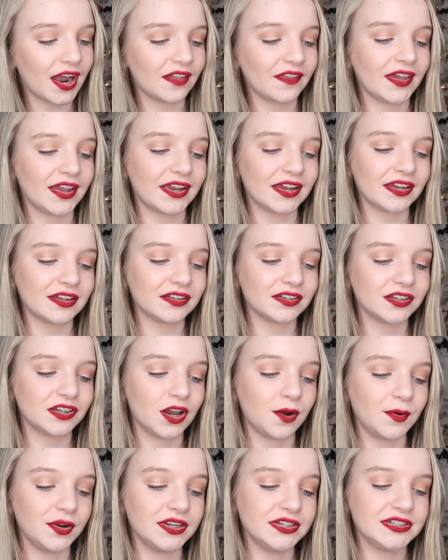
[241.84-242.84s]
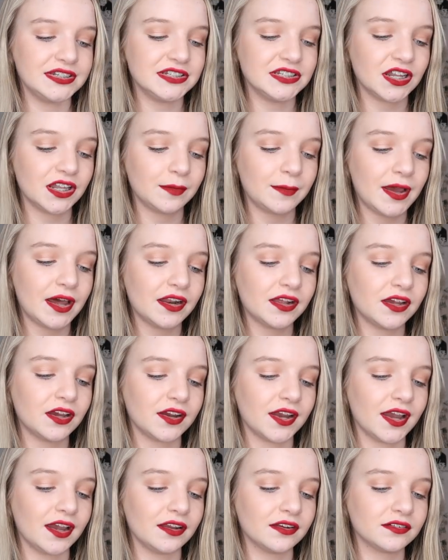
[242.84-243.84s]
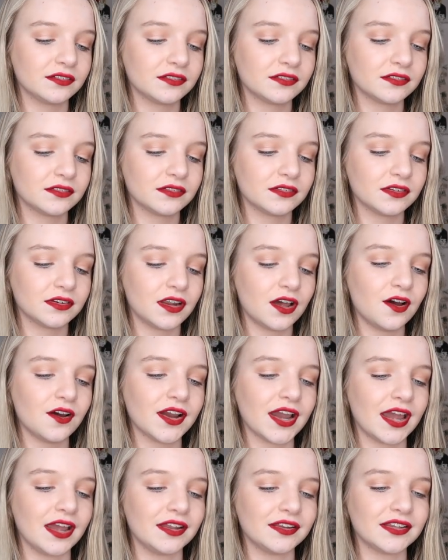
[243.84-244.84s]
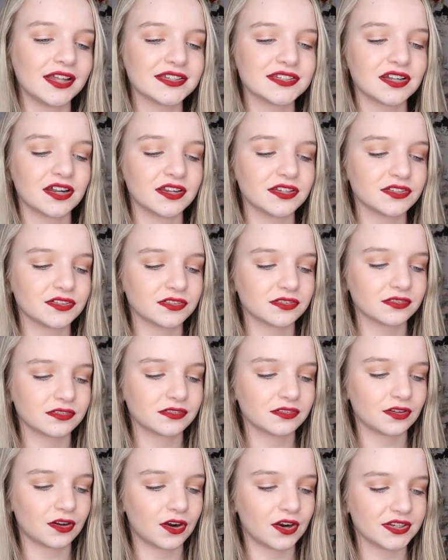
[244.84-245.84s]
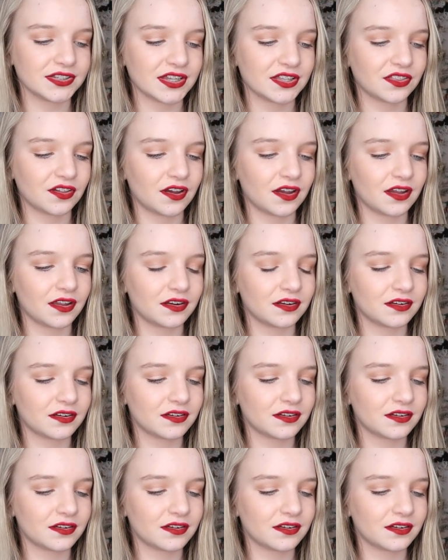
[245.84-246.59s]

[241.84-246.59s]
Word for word: I like go into detail about it. Okay. Okay, that's not as hard as I thought.